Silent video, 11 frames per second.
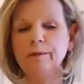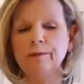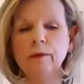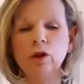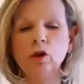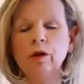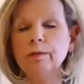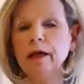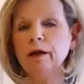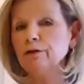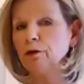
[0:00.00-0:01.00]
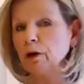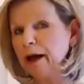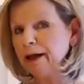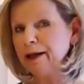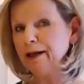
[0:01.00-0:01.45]
you can make a
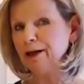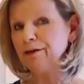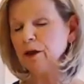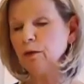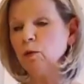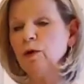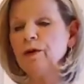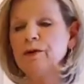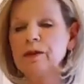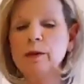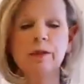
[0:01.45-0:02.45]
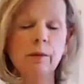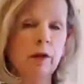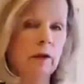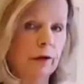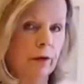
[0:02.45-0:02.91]
variety of them with some
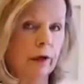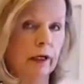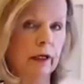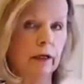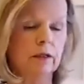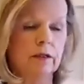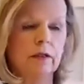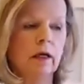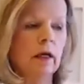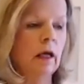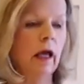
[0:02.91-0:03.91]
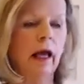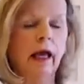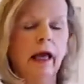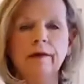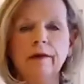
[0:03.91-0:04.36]
similar ingredients,
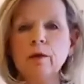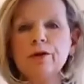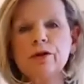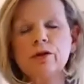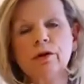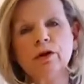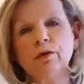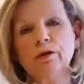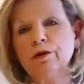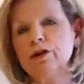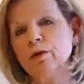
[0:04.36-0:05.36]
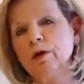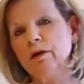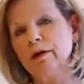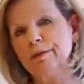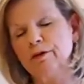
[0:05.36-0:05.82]
and they will store in your
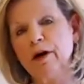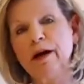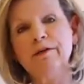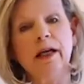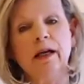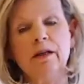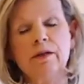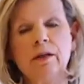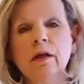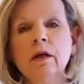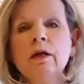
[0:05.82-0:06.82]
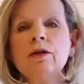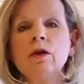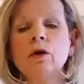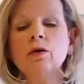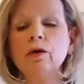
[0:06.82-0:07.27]
refrigerator up to 5 days.
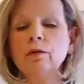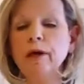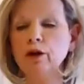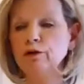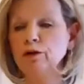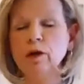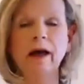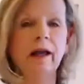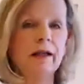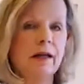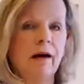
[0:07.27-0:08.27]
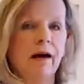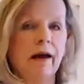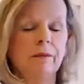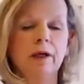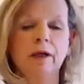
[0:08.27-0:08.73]
So you can make a few ahead of
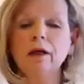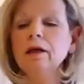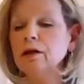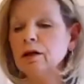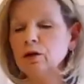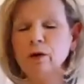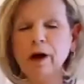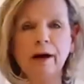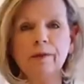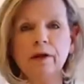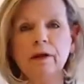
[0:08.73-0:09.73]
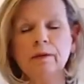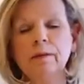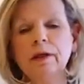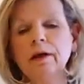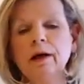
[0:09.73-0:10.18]
time, you can grab them.
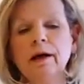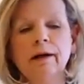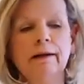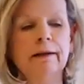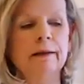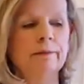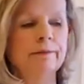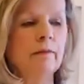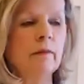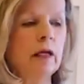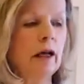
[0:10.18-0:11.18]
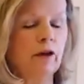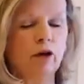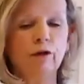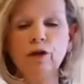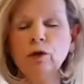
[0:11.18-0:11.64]
Now there
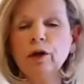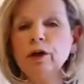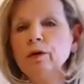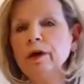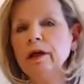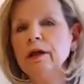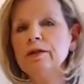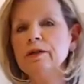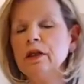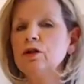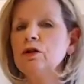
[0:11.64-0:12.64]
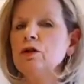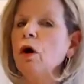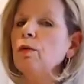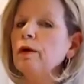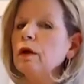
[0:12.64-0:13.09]
are a few ingredients that you
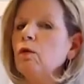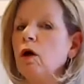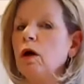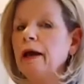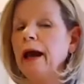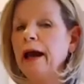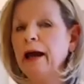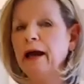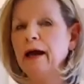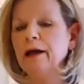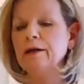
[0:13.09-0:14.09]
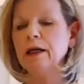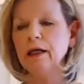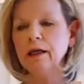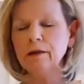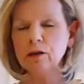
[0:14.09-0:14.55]
don't really want to add
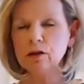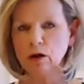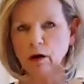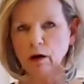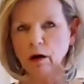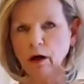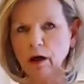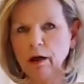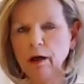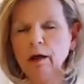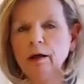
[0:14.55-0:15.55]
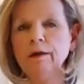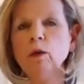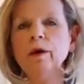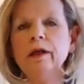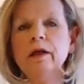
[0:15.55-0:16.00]
in the jar
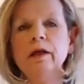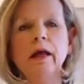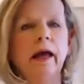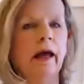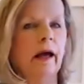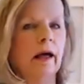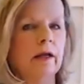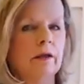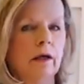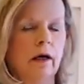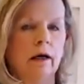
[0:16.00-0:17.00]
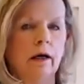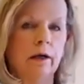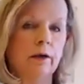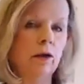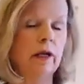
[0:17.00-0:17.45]
that we can add,
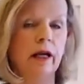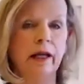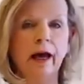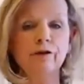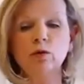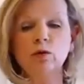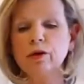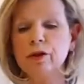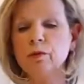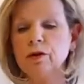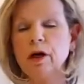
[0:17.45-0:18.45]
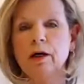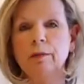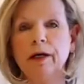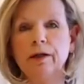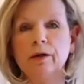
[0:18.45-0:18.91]
you can add afterwards, and we'll talk
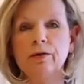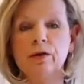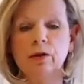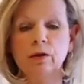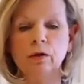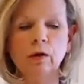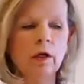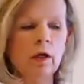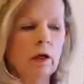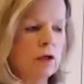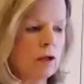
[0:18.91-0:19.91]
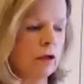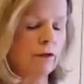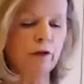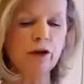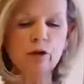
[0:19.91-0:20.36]
about those too. So the
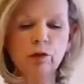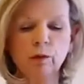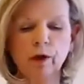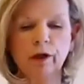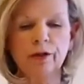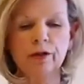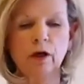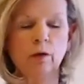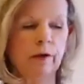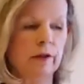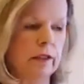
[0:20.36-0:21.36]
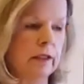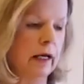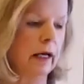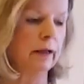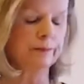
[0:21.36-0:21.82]
first one we're going to start with today